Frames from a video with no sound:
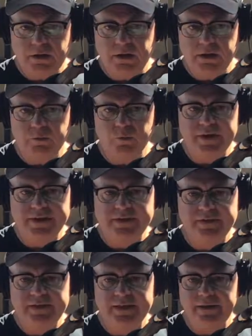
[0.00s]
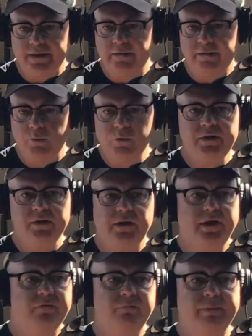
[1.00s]
and what he did, there wouldn't
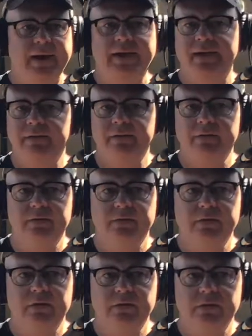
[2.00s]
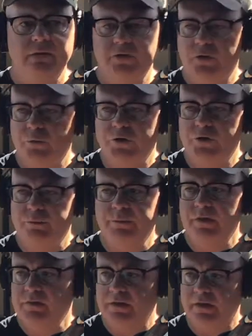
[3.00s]
have been so much
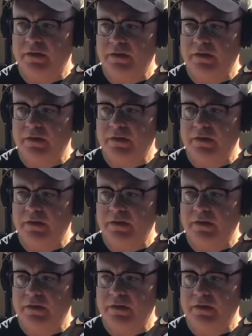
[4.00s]
music.